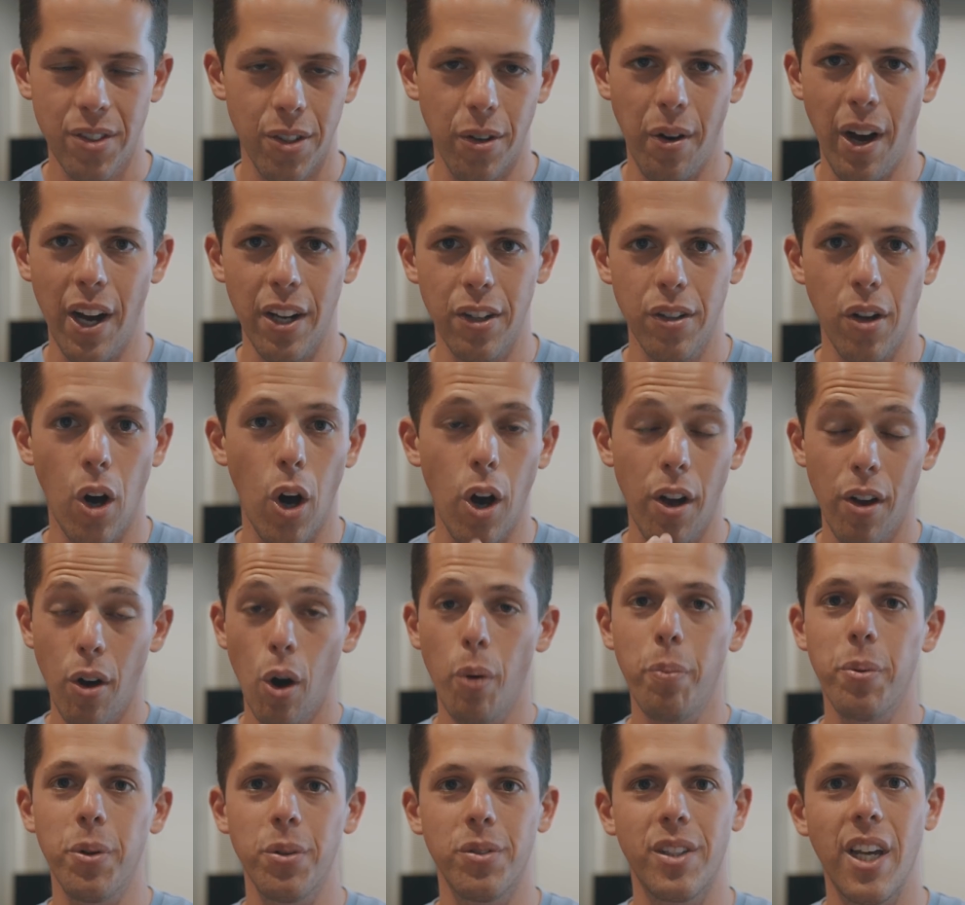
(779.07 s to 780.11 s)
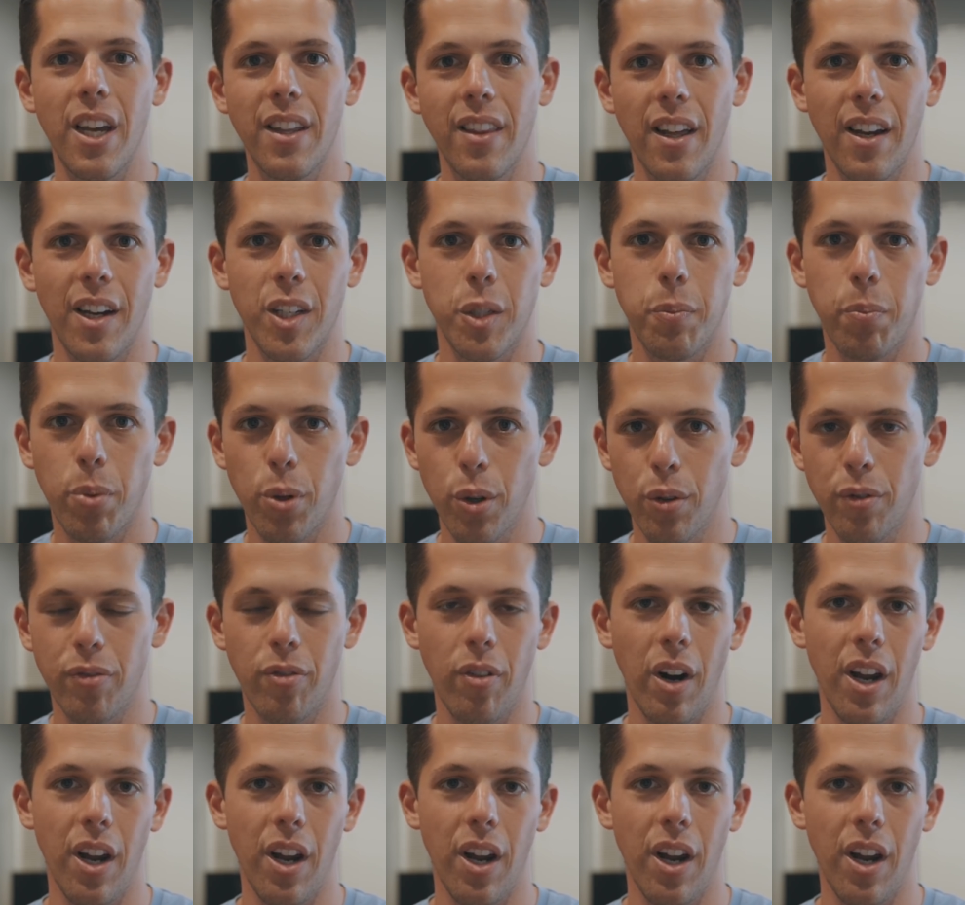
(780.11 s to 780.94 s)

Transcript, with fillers: So I, I hope you'll take that as proof